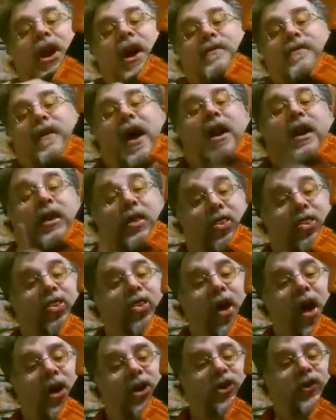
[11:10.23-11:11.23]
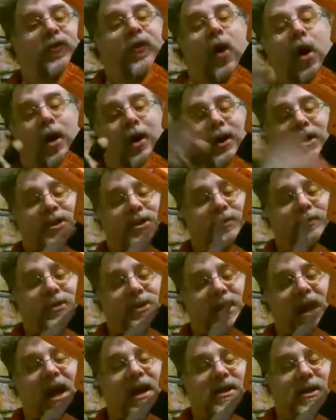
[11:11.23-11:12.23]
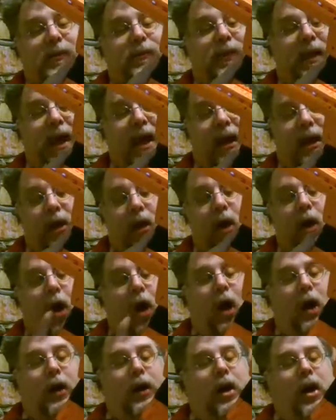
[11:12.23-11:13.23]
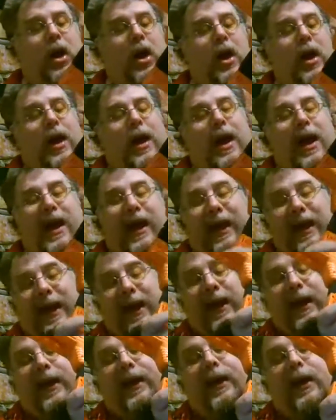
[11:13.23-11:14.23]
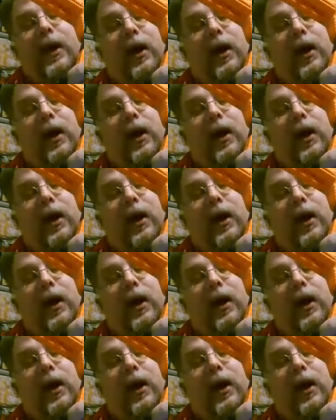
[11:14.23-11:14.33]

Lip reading: I've added thus far is some snazzy black on a